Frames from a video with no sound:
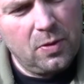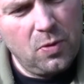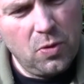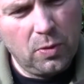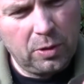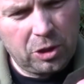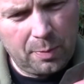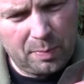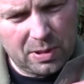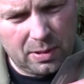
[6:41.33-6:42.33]
No
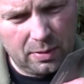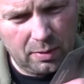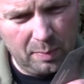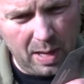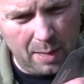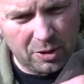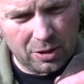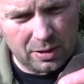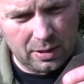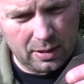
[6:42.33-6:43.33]
chips or
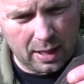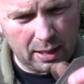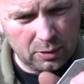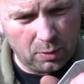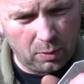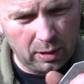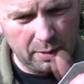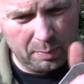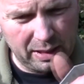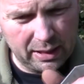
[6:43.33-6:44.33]
blemishes at all in
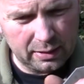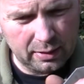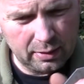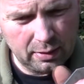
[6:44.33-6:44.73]
the blade.